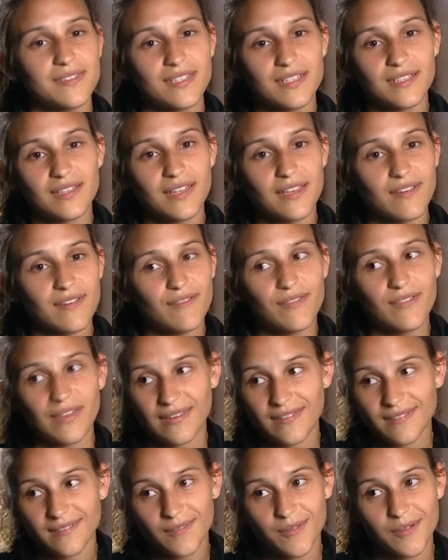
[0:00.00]
to live
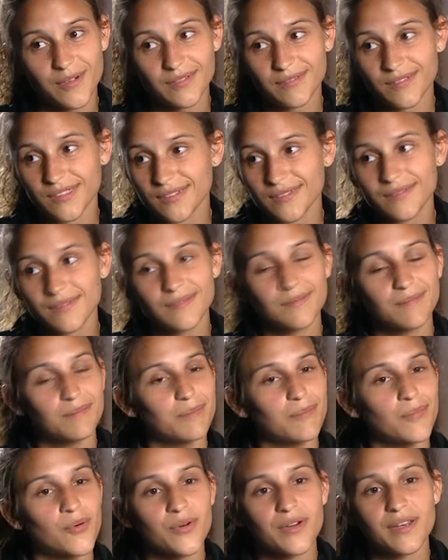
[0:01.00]
and or just
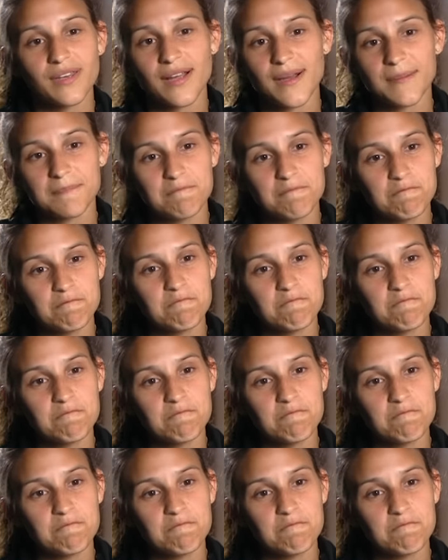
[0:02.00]
board it up.